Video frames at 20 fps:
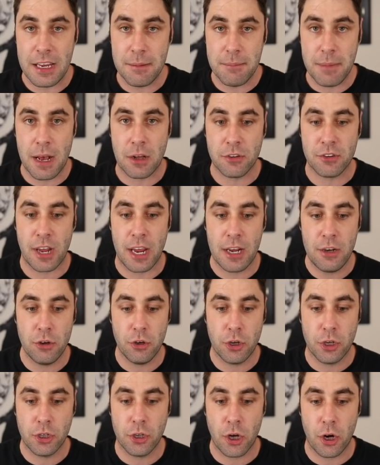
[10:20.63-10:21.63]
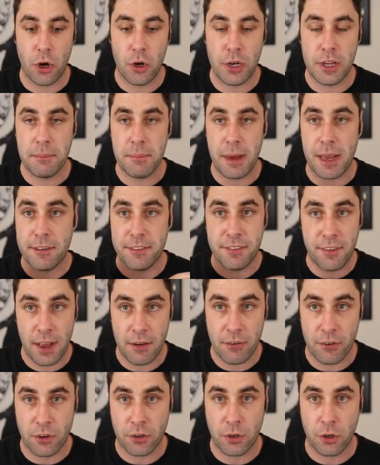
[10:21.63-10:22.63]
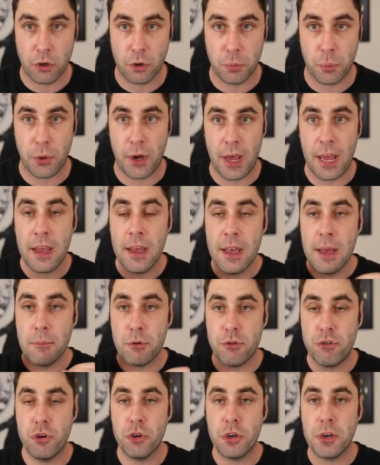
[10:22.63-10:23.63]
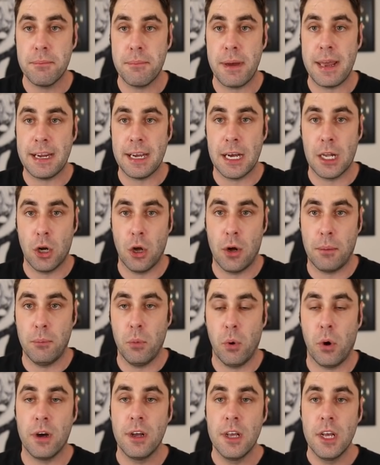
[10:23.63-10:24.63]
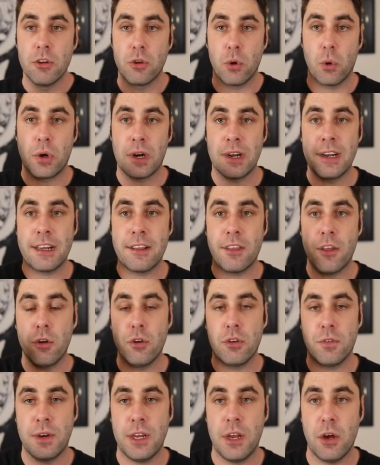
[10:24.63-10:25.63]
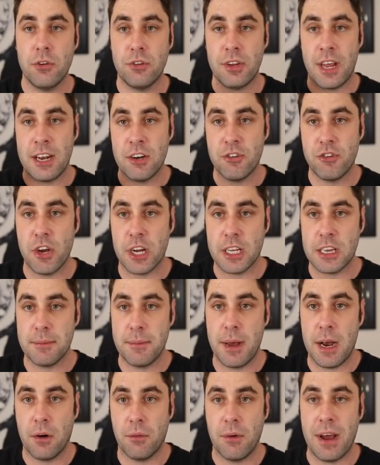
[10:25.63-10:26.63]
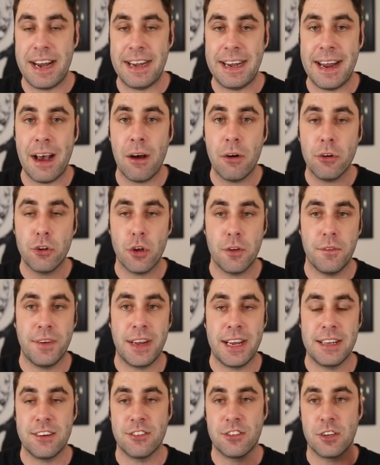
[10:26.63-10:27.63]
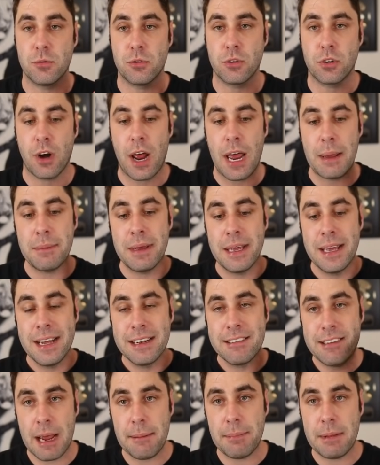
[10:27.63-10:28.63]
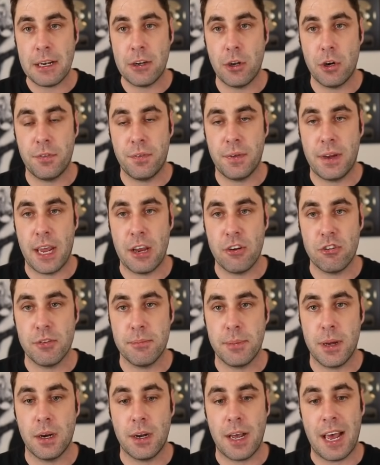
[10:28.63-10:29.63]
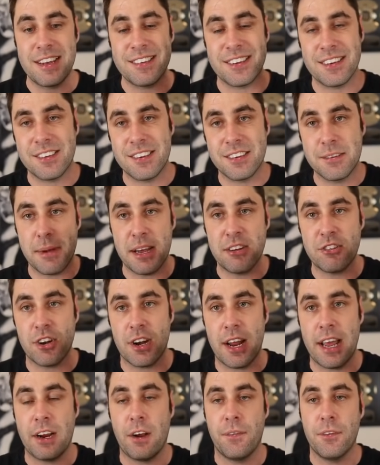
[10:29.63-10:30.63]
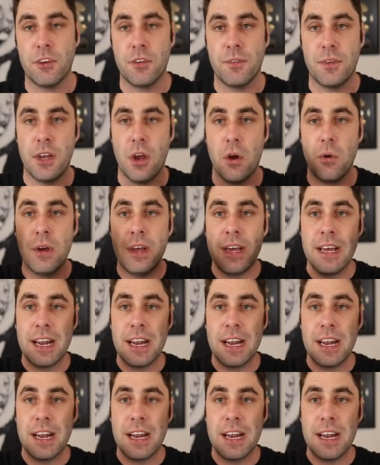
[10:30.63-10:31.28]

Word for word: emails. And you can not only make five hundred dollars per day, but you can make a lot more. So click those videos and check them out right now. Don't forget to subscribe, tap that notification bell, guys, smash a like on this video,